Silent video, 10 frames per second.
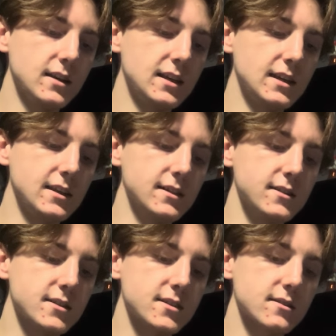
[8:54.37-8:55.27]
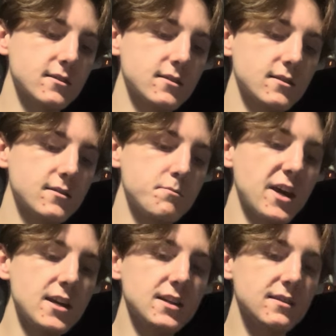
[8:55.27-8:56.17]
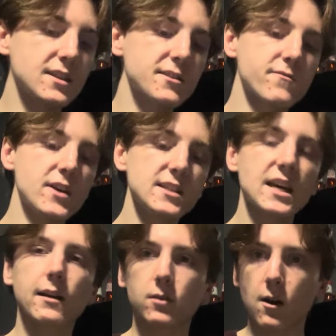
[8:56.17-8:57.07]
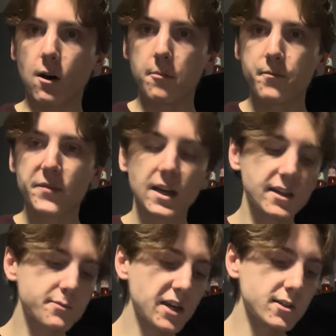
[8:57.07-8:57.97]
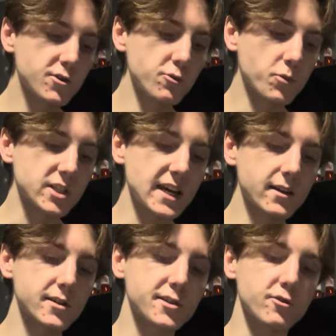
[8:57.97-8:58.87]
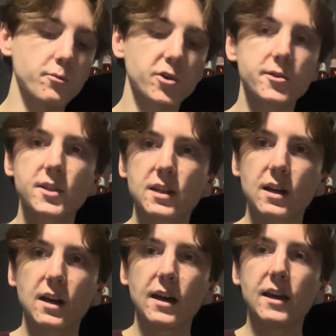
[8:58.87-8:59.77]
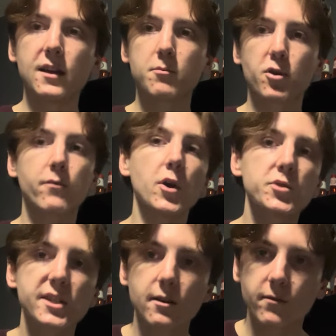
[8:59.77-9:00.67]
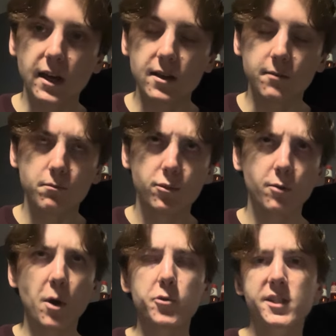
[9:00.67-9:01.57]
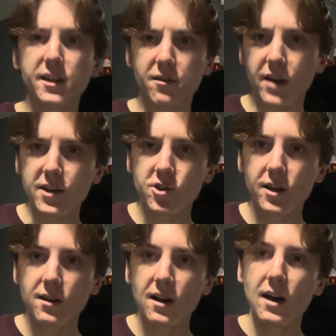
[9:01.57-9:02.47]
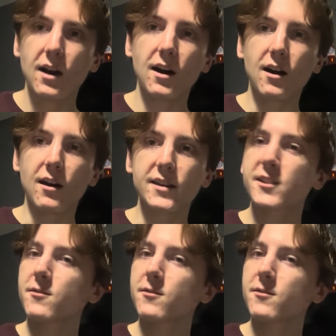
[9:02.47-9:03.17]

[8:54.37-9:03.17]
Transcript: is made, this FinTech law is made to protect consumers. It promotes innovation. It's